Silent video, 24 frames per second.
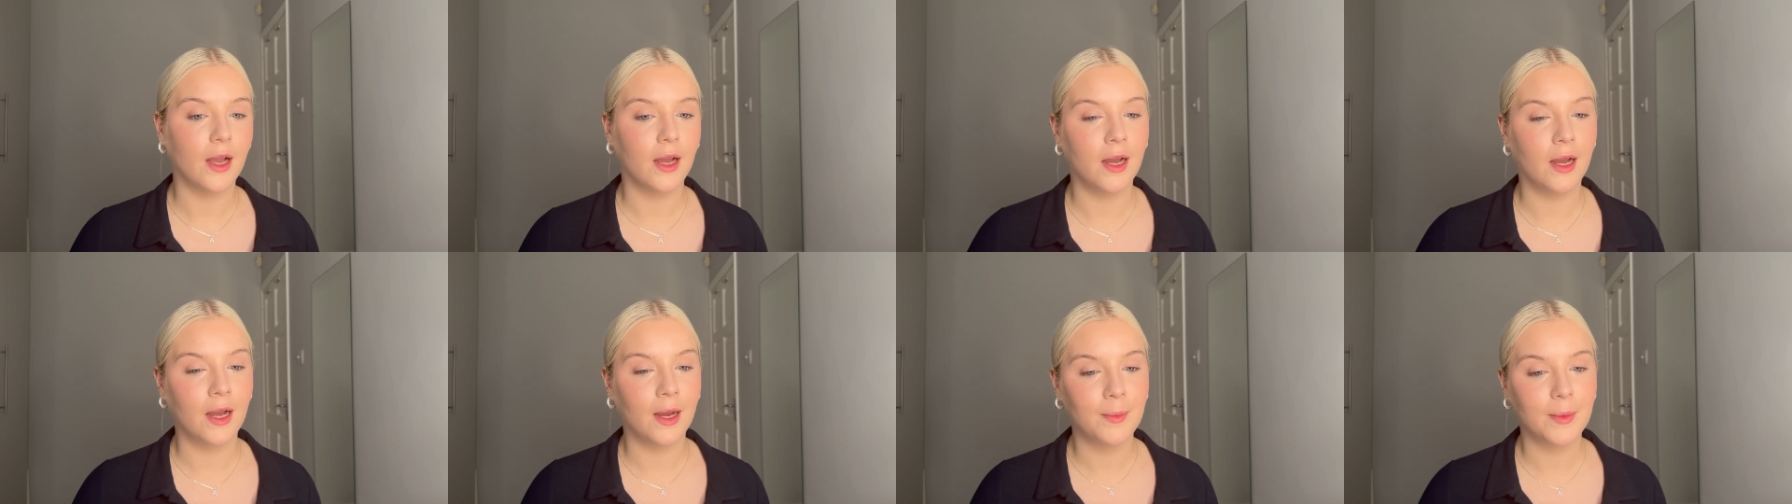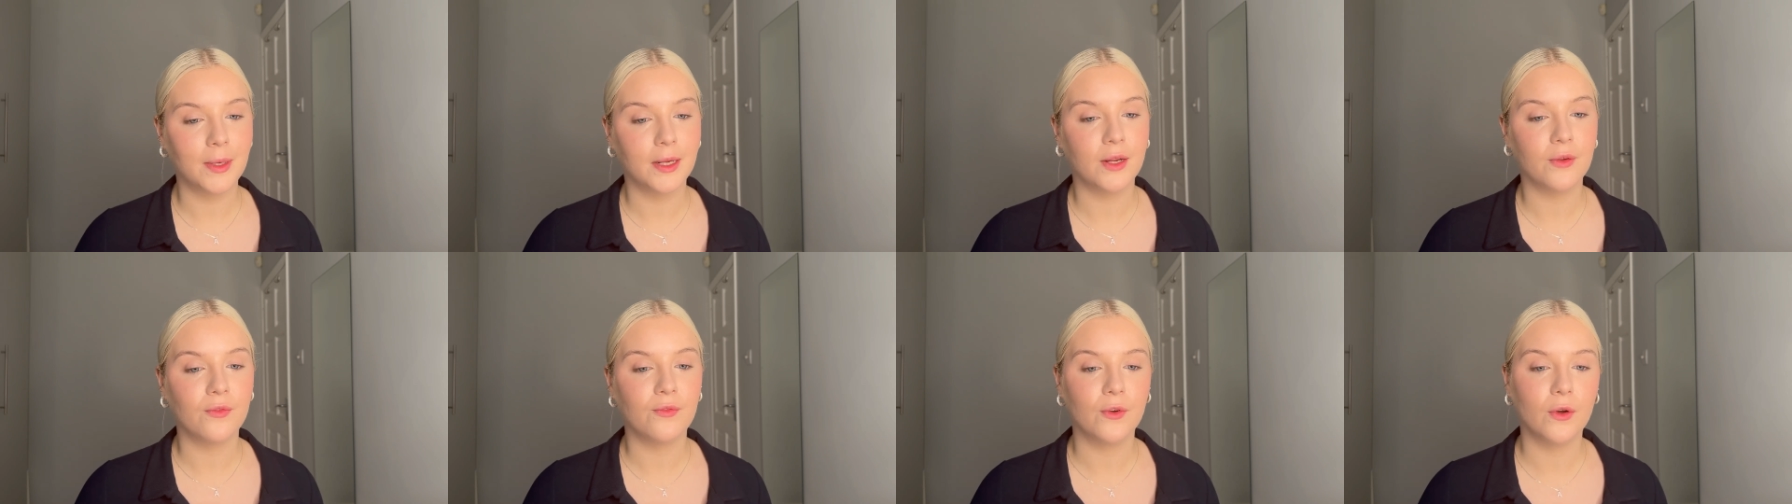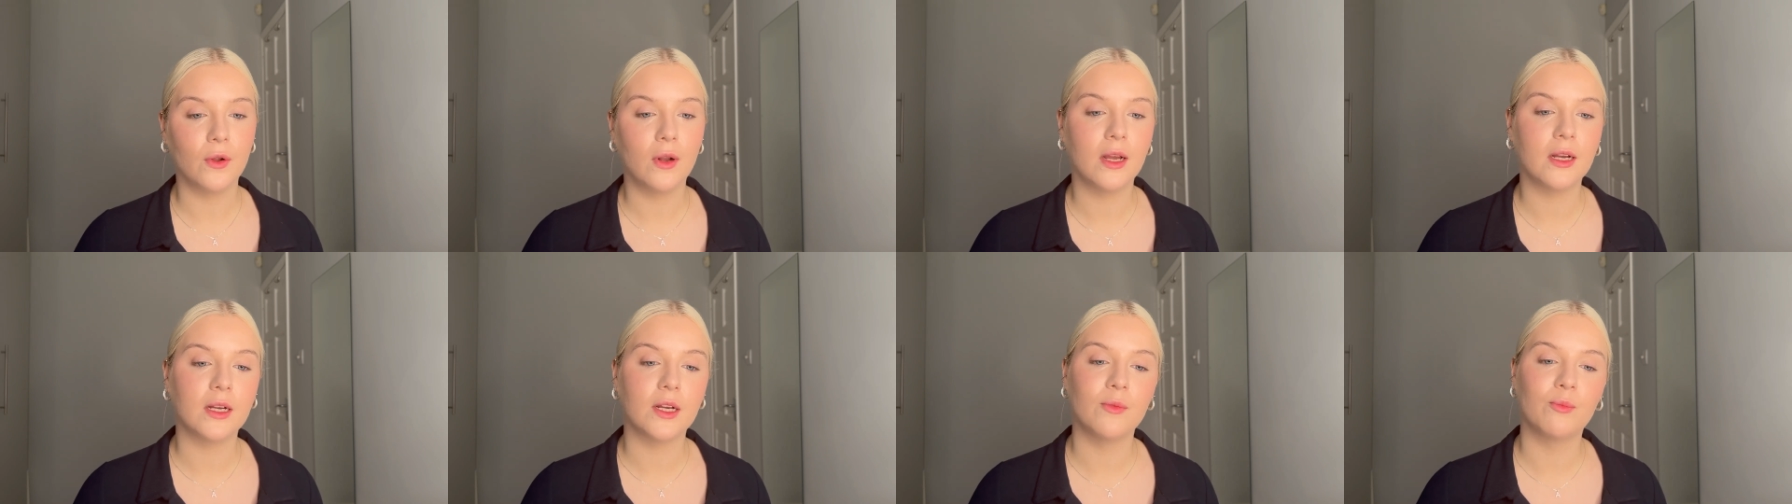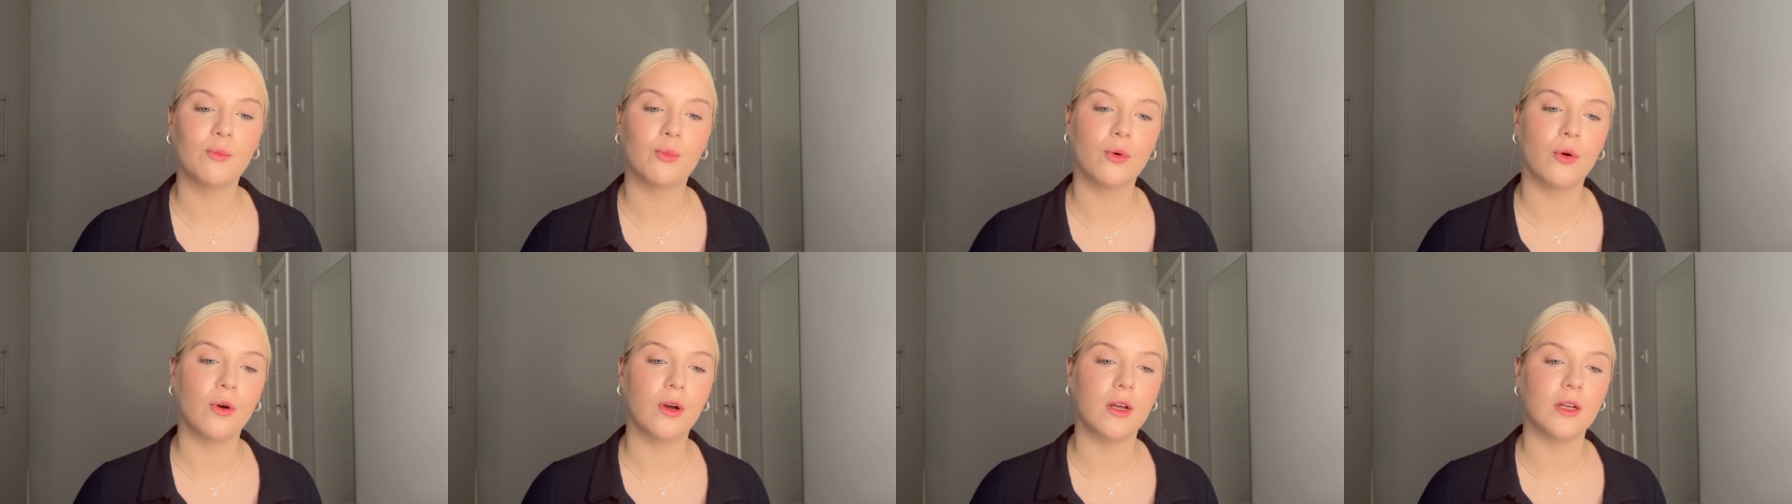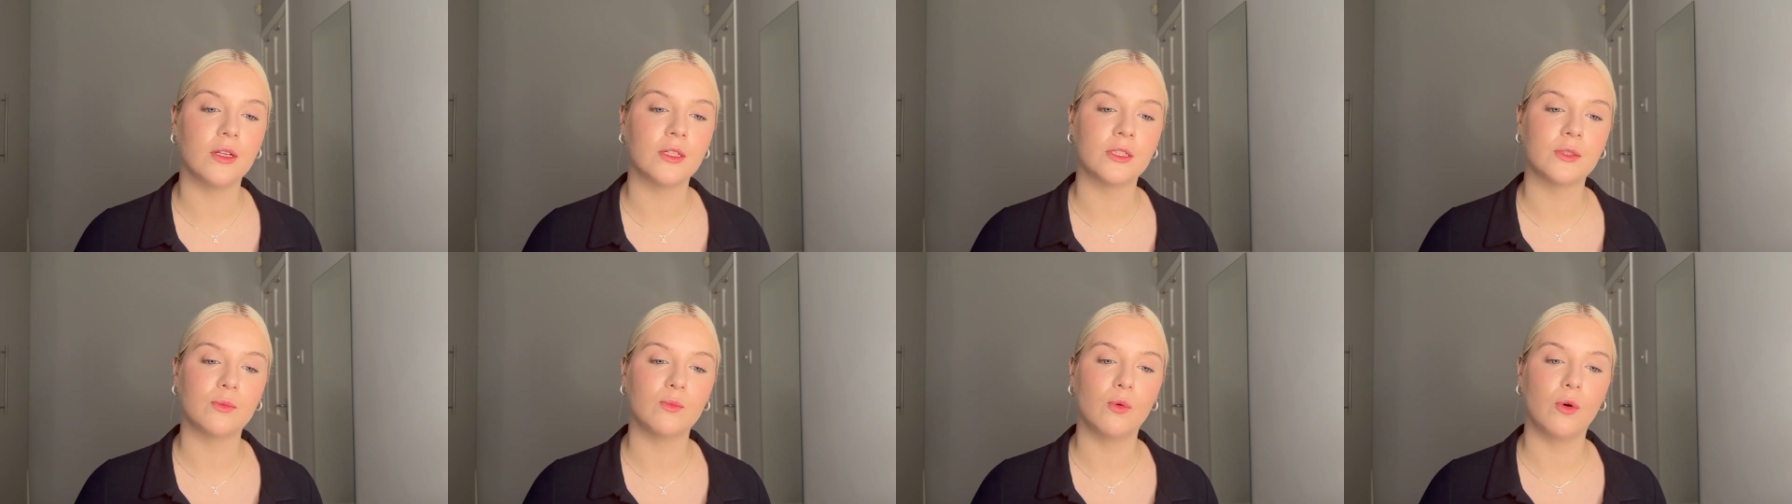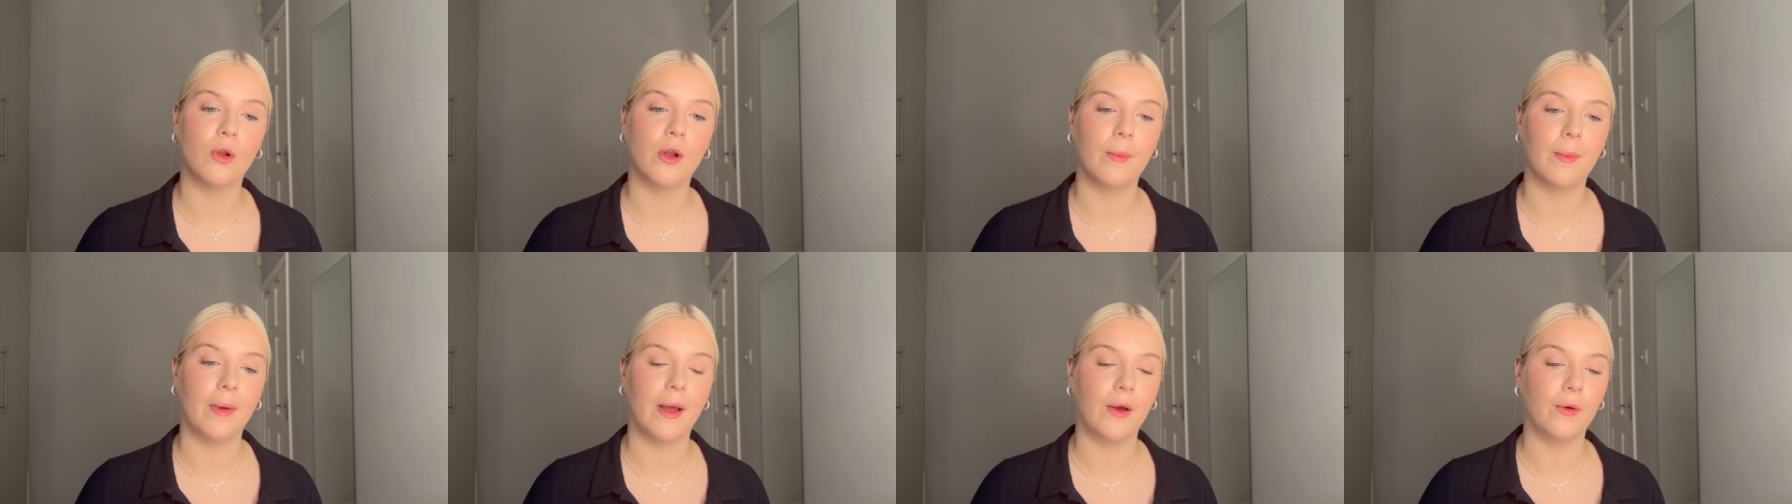I mean, I feel like I've brought a small
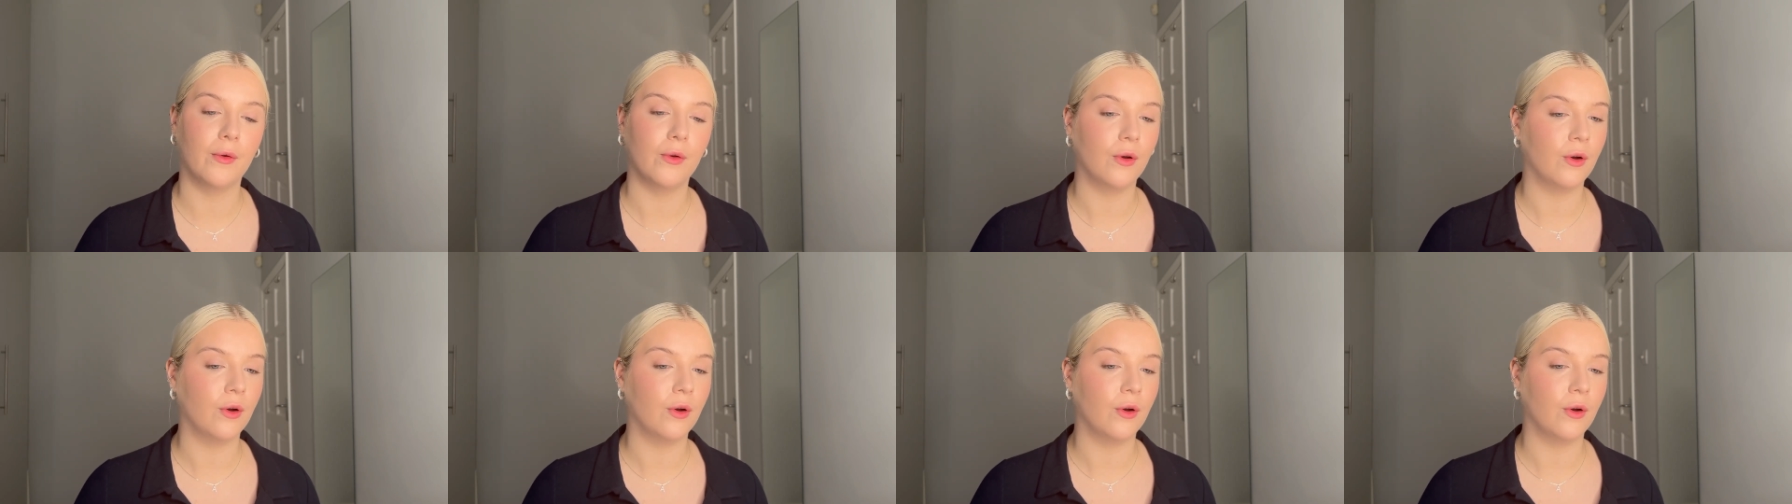amount